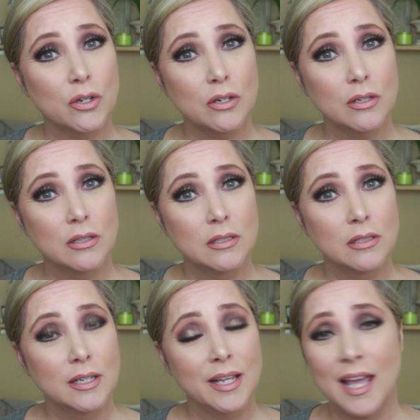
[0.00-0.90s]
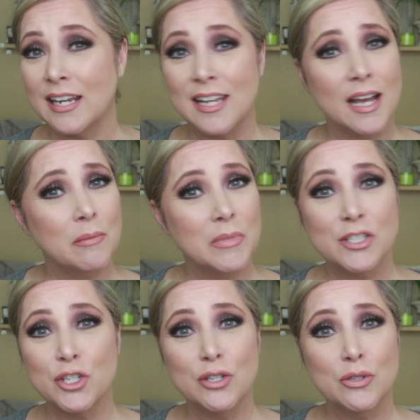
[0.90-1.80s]
her. Candy, I
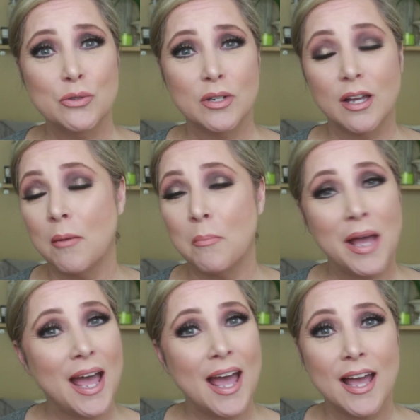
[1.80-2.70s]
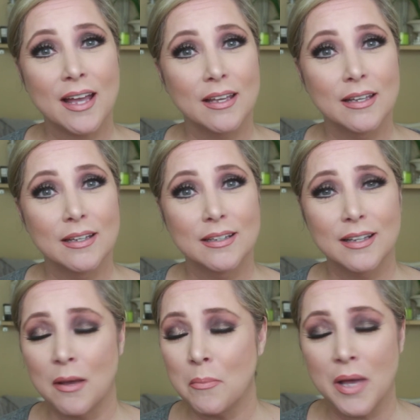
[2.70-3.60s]
miss you. Come back.
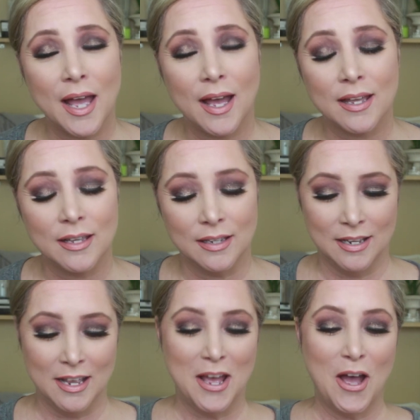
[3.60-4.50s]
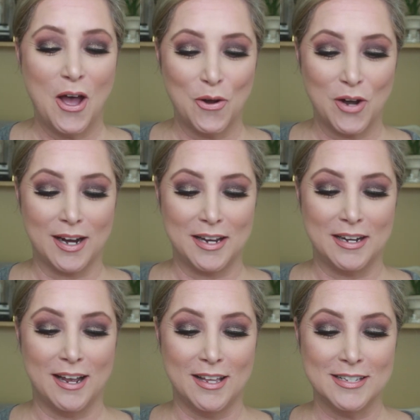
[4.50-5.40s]
Come back. All
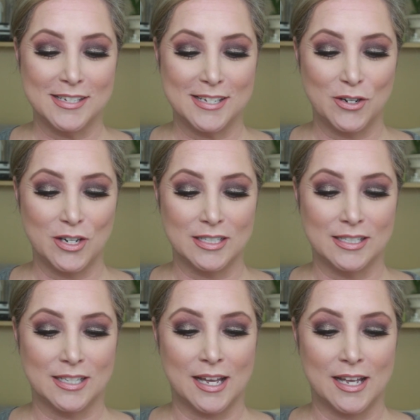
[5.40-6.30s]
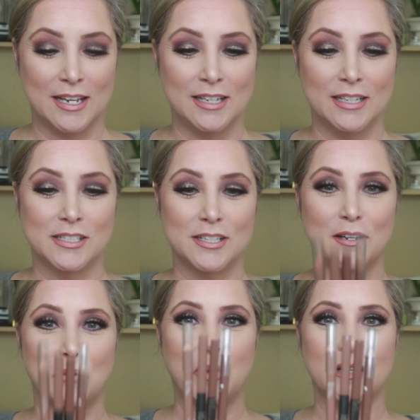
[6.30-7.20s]
right, on the serious side, let's
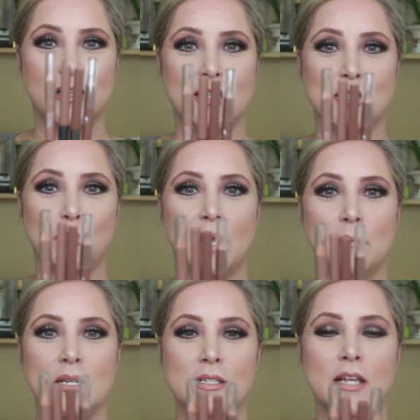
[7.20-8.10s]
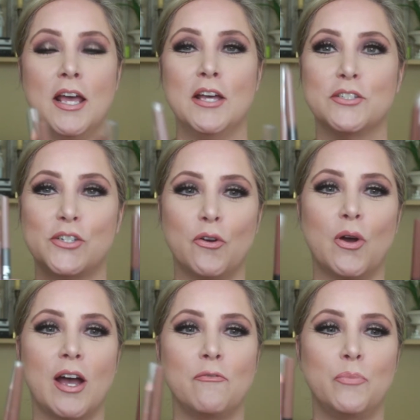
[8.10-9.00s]
talk about these babies.
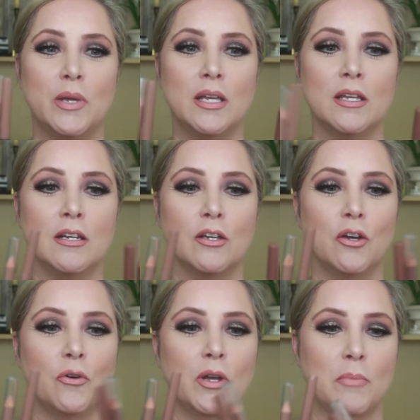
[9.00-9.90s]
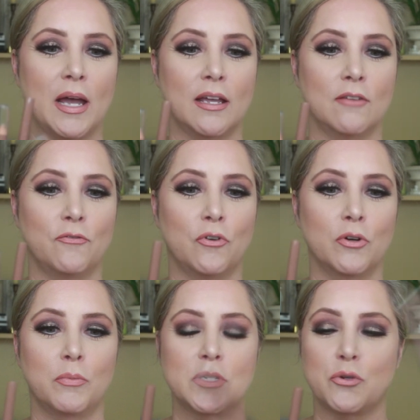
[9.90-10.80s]
So I've been going back and
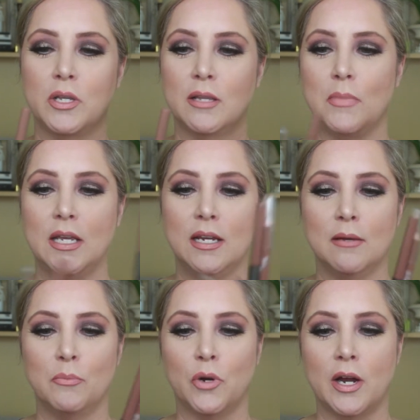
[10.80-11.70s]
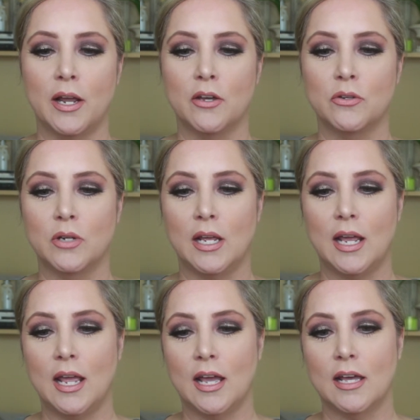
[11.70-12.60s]
forth between the medium brown
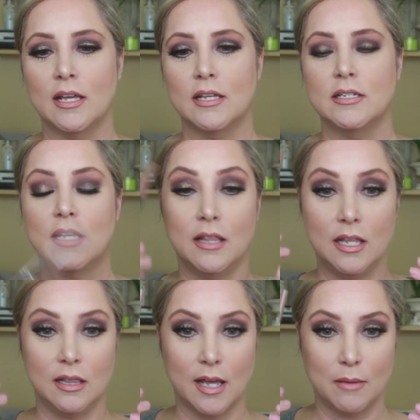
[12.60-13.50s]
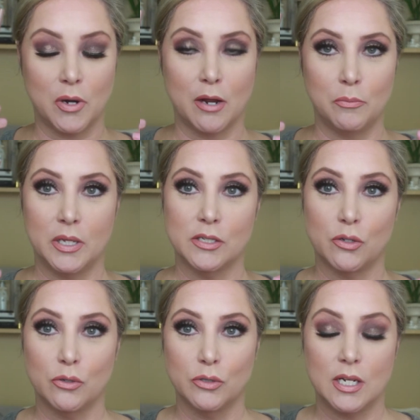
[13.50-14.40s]
and the light brown
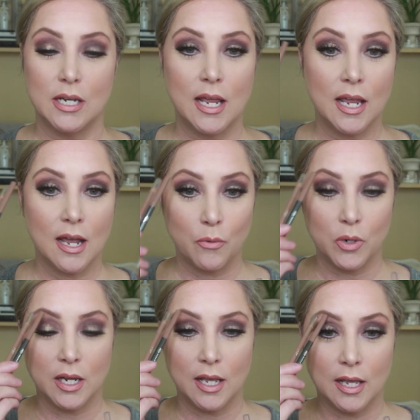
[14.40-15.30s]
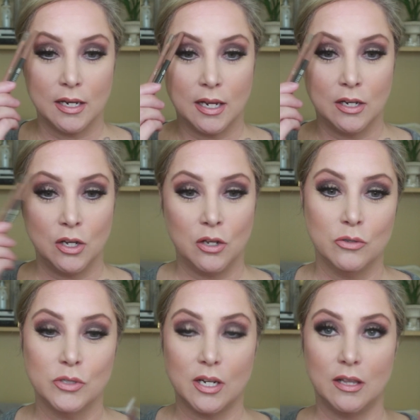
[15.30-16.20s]
pencil. Today I went ahead and
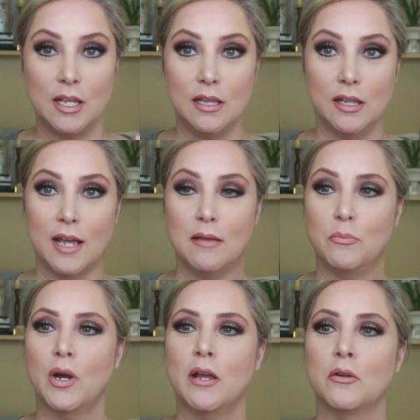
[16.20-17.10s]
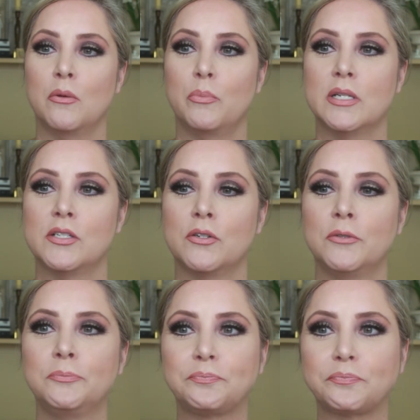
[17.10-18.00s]
used the light brown
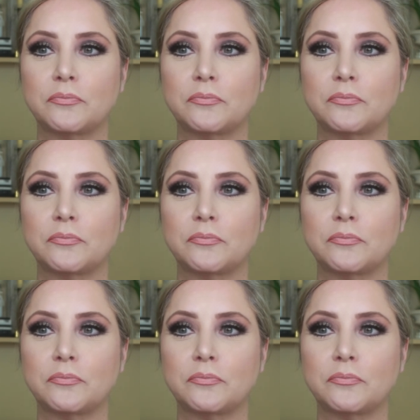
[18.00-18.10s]
pencil